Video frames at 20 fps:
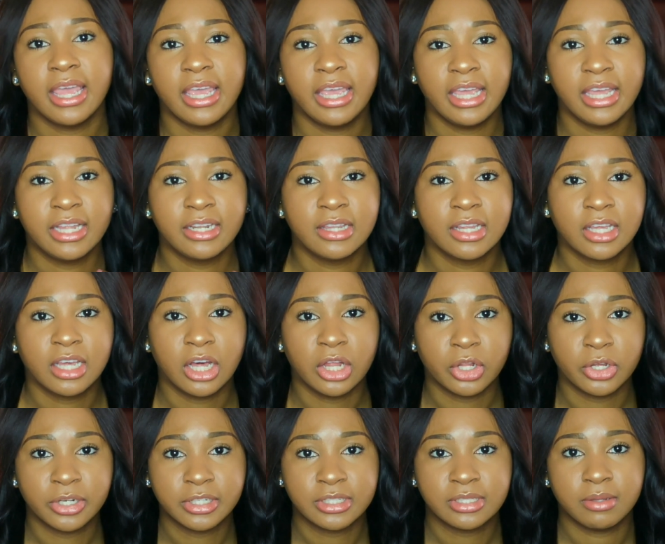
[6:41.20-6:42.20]
and the
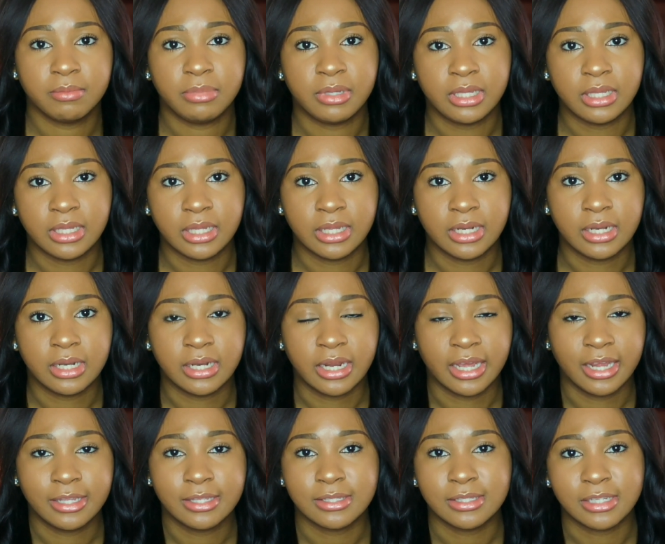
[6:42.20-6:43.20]
color to be
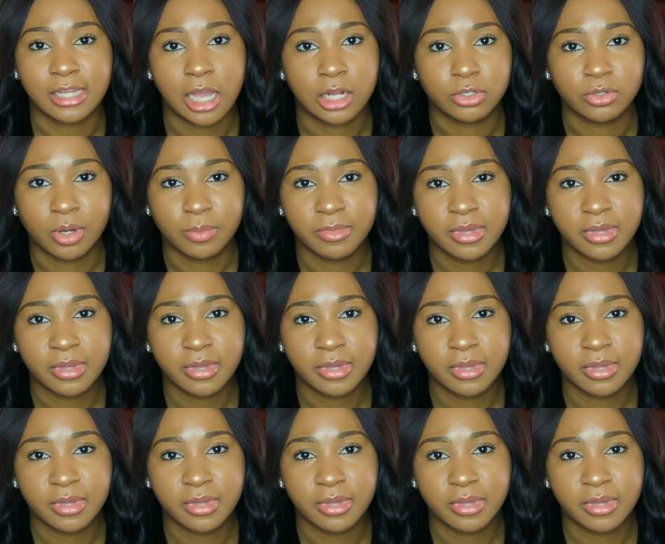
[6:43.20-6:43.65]
nice, natural.